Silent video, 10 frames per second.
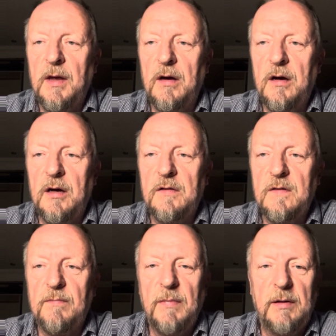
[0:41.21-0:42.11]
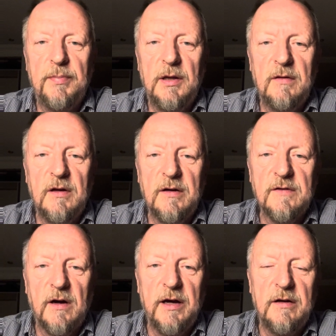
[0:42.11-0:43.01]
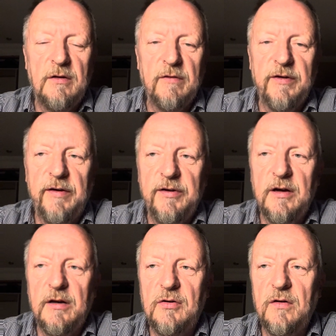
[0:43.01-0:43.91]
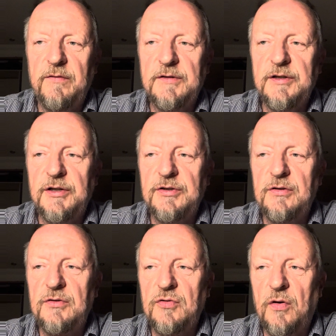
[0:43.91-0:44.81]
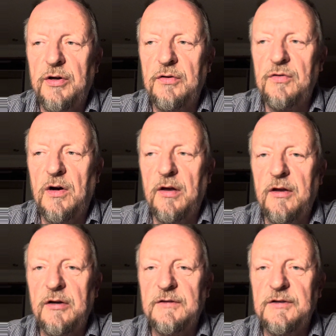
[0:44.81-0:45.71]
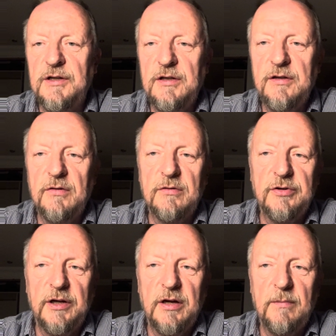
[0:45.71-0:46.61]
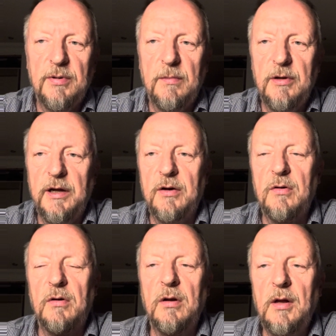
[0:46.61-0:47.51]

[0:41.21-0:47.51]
It's maybe the anxiety of having a conversation, talking to others, eating or drinking in public, or